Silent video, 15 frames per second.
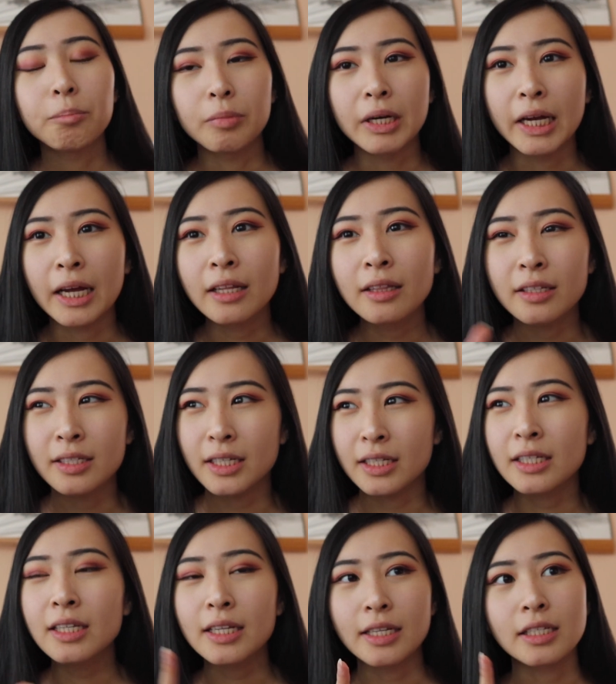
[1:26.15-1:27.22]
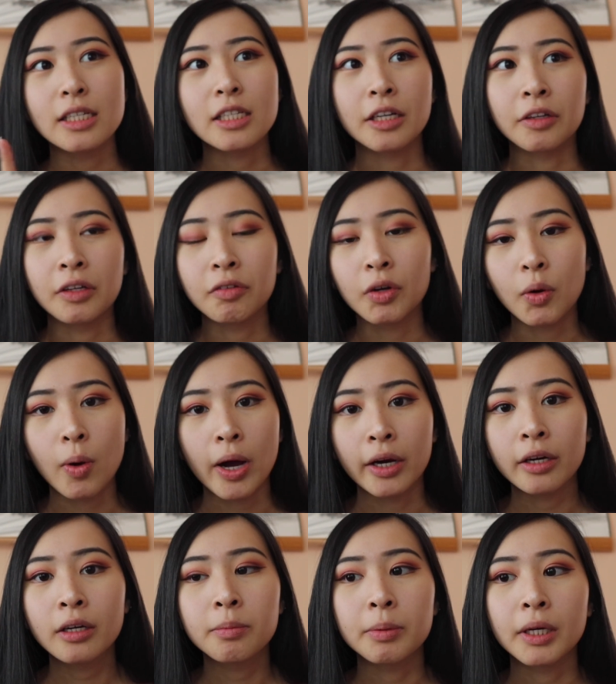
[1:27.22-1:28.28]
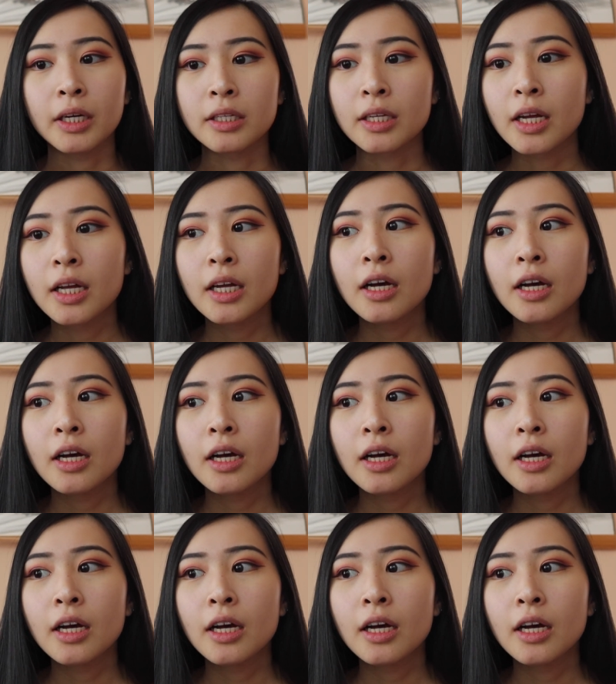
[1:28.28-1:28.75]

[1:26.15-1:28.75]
But again, this isn't necessarily required because